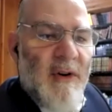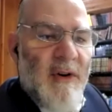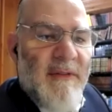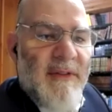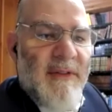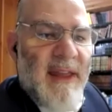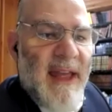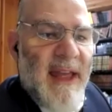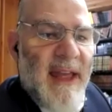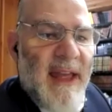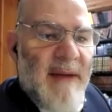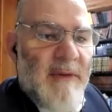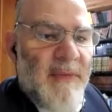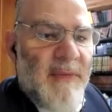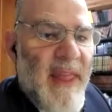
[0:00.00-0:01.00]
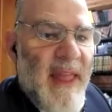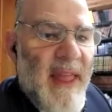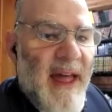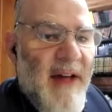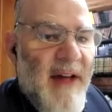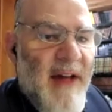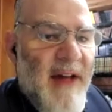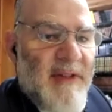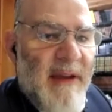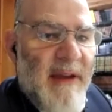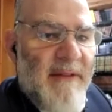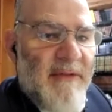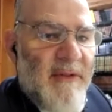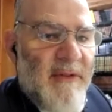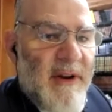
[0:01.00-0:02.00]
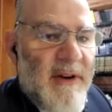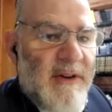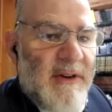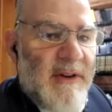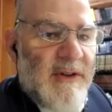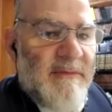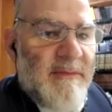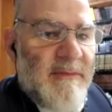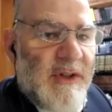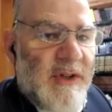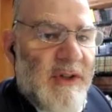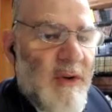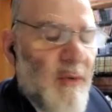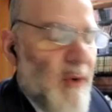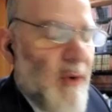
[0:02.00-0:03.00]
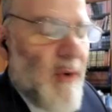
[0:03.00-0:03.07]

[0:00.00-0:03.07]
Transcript: owner of the camel has to pay for it. Should have walked